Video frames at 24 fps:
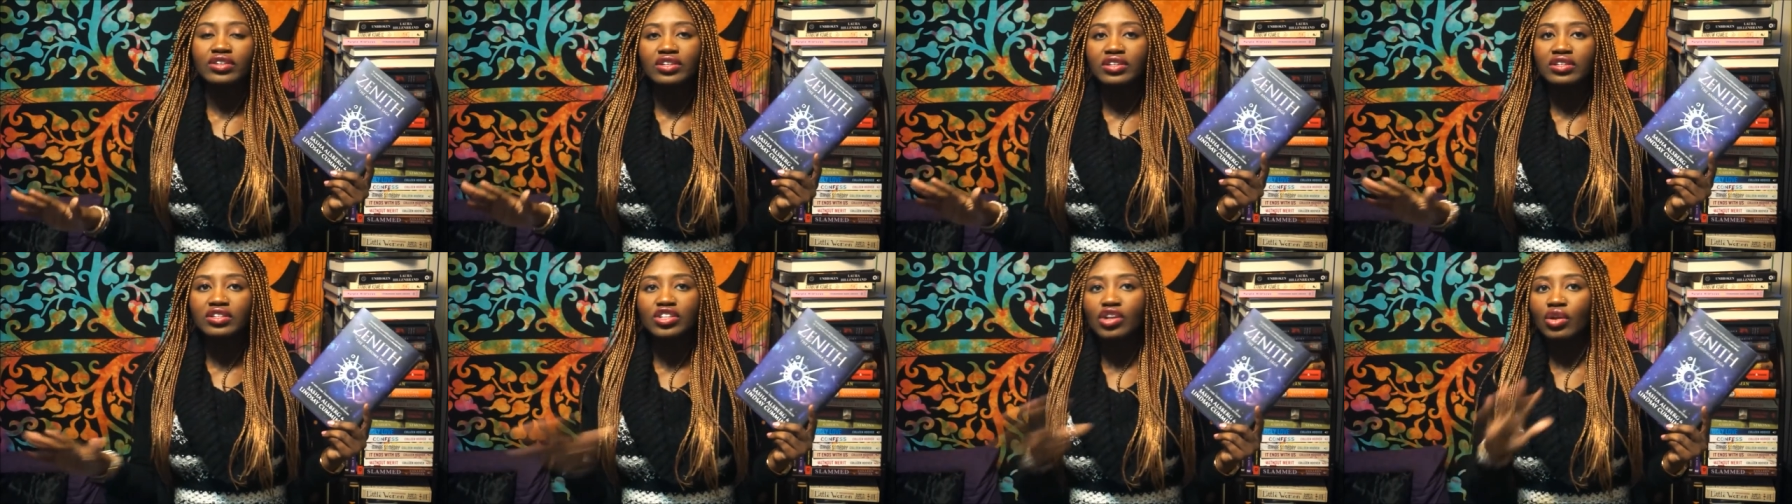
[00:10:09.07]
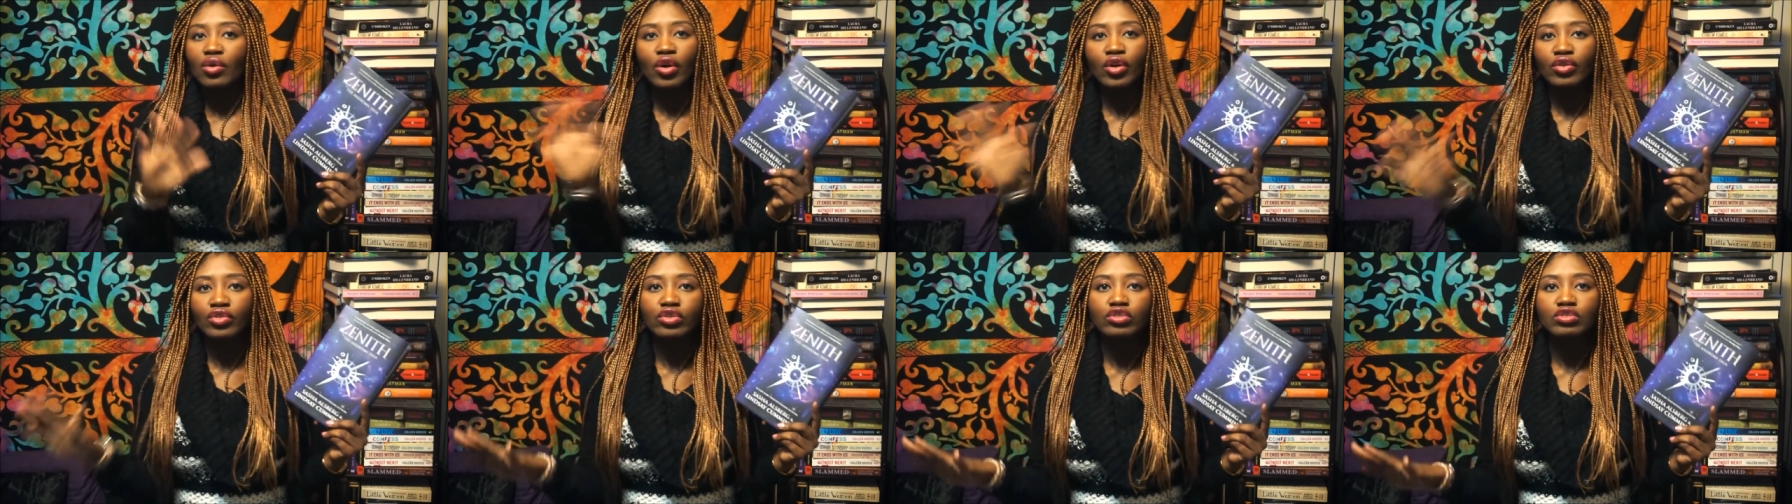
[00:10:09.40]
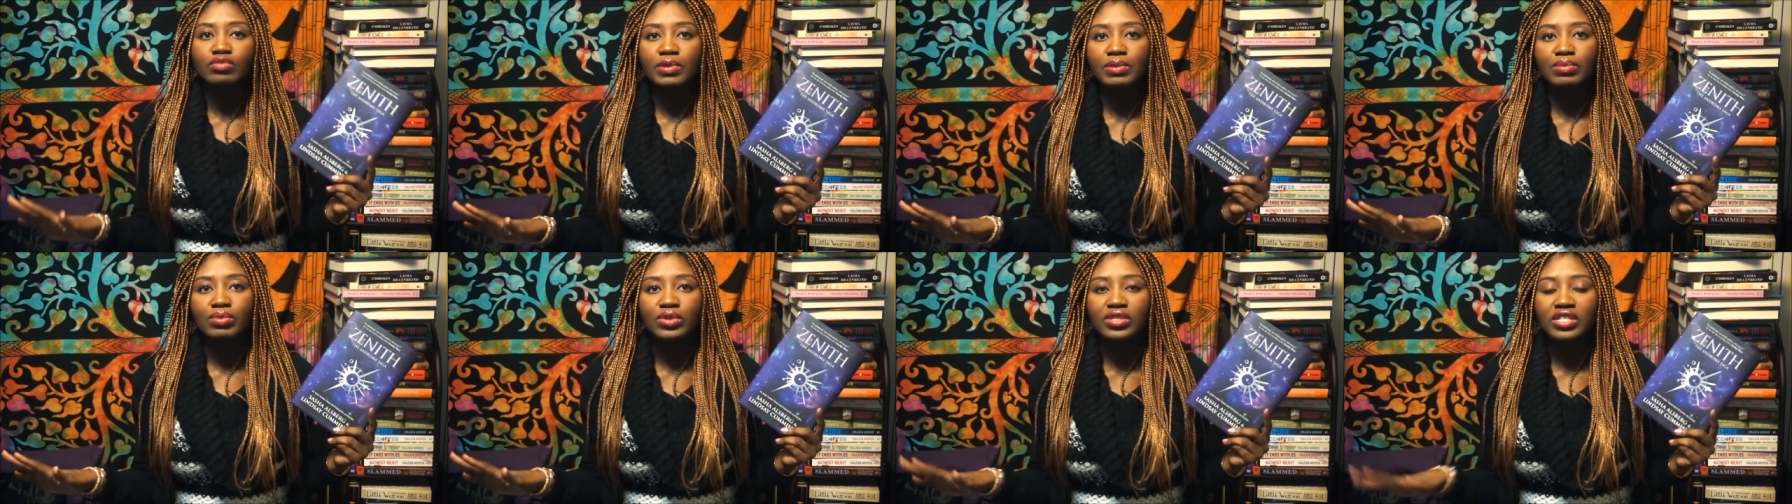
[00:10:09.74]
you know, heard those
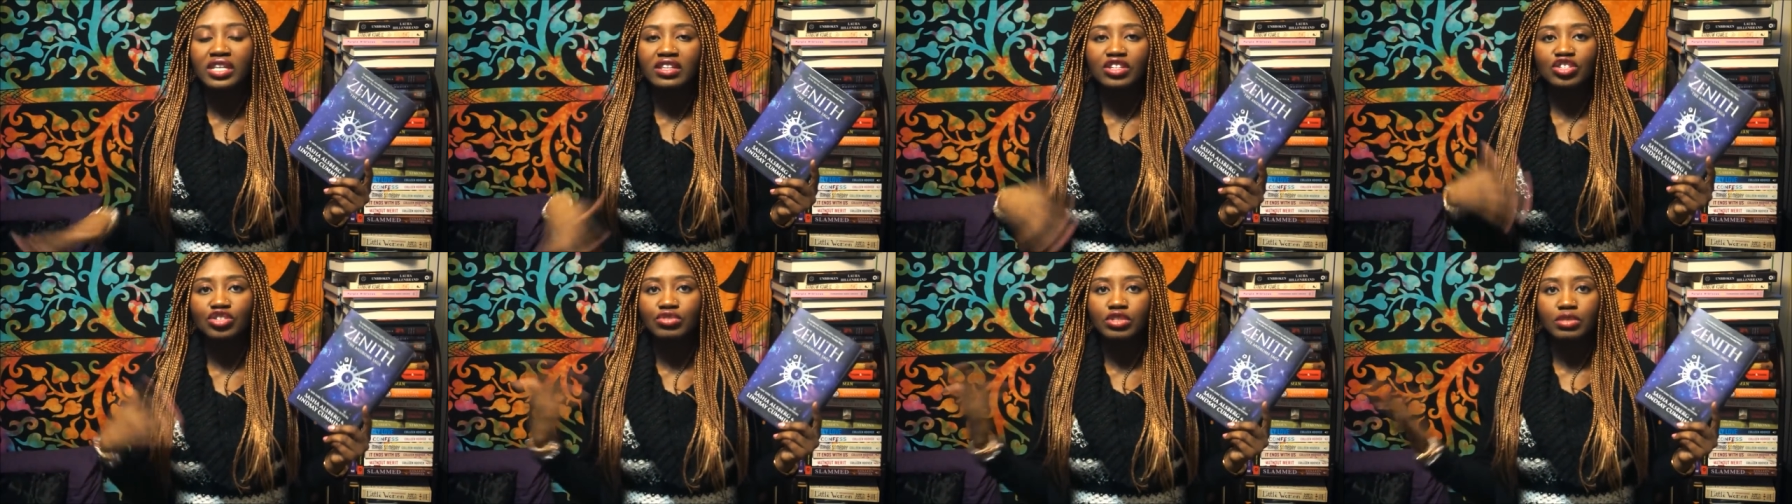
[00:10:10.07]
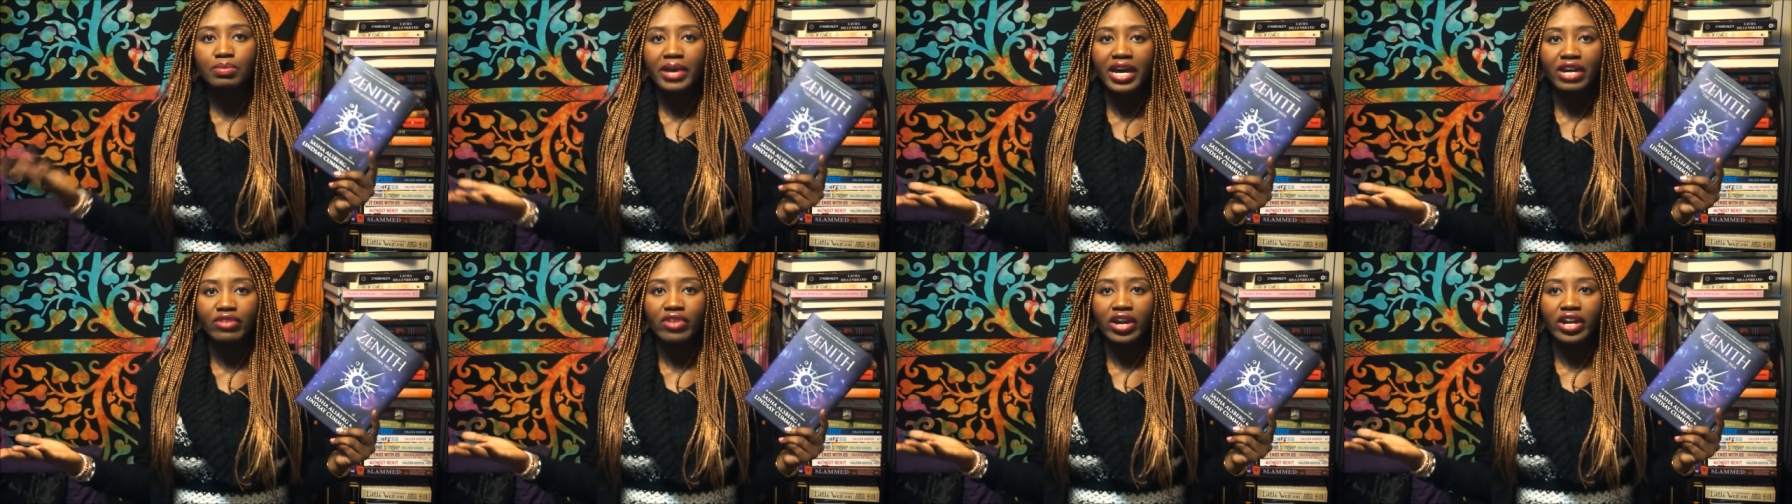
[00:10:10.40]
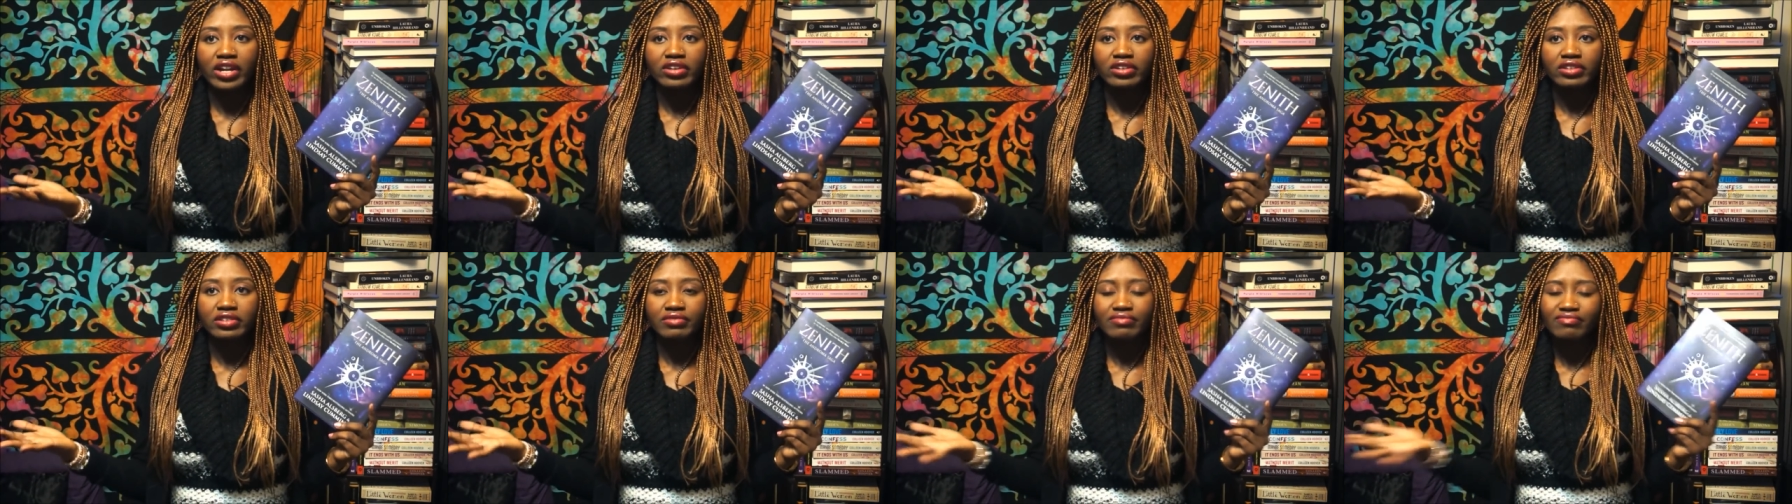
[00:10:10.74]
people say that she was a bad
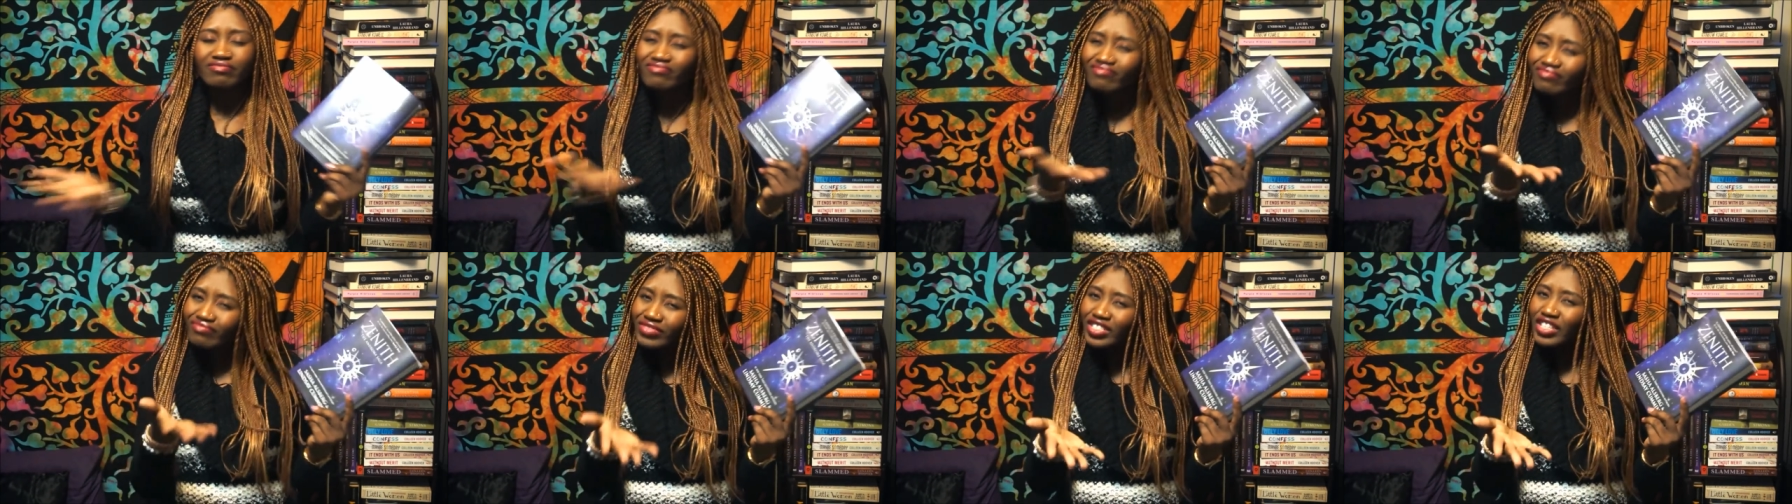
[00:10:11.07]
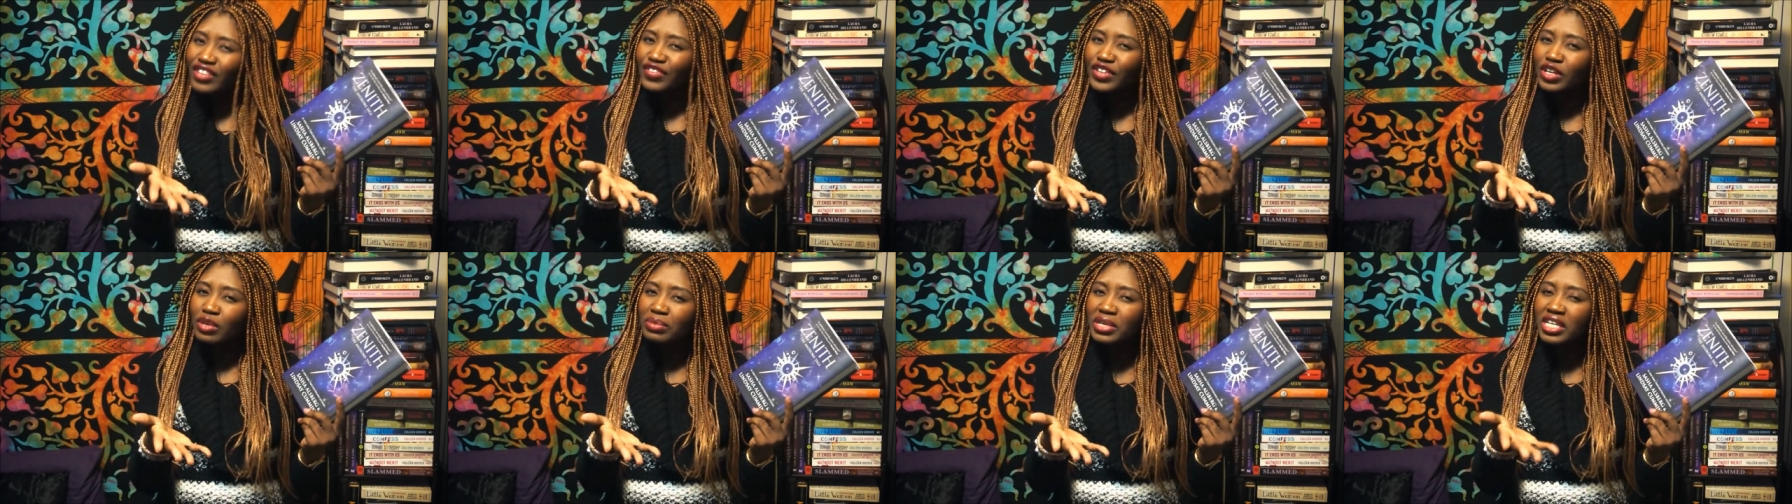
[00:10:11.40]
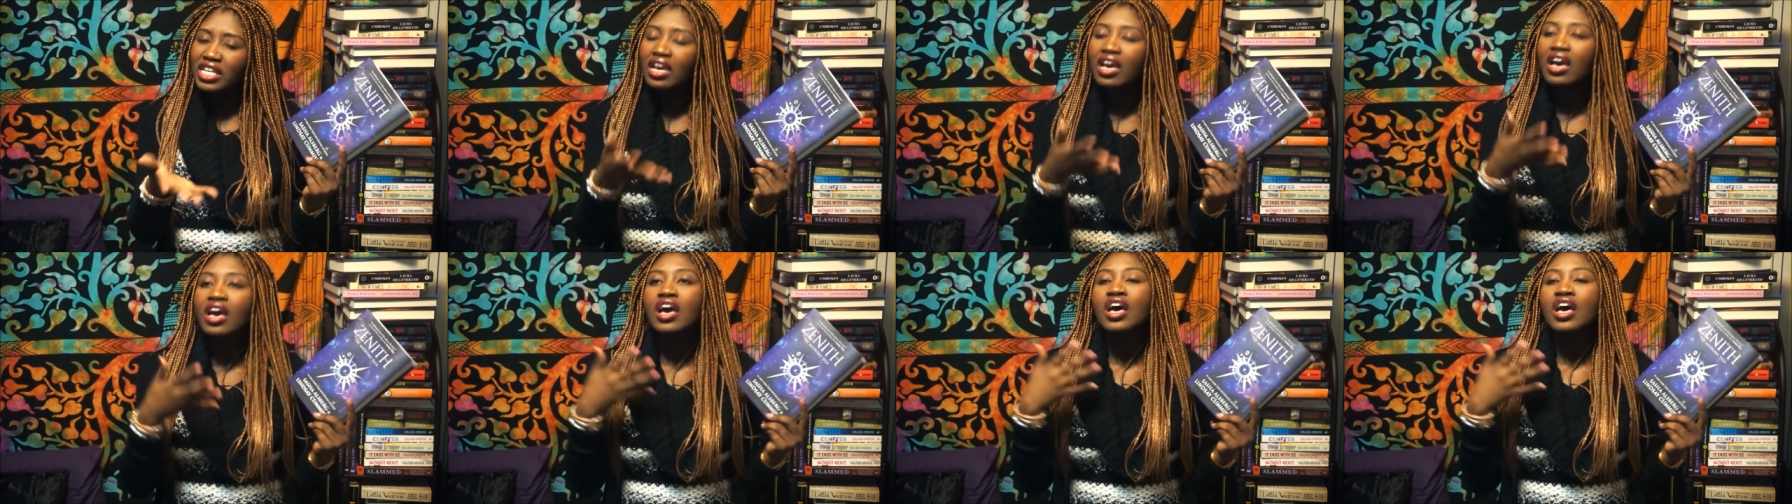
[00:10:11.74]
writer. You feel me?